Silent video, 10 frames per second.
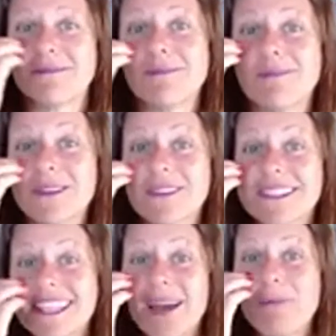because
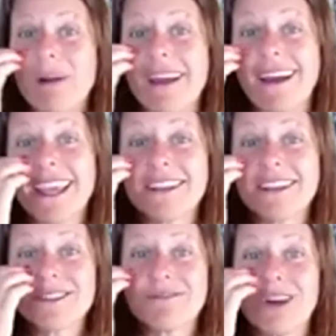that way I can
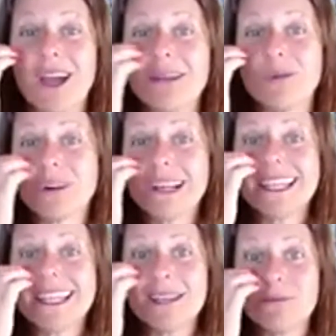define more
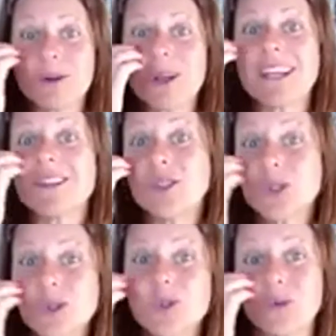clearly what I
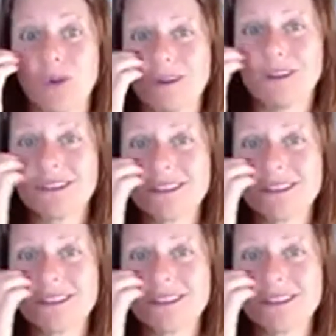do want.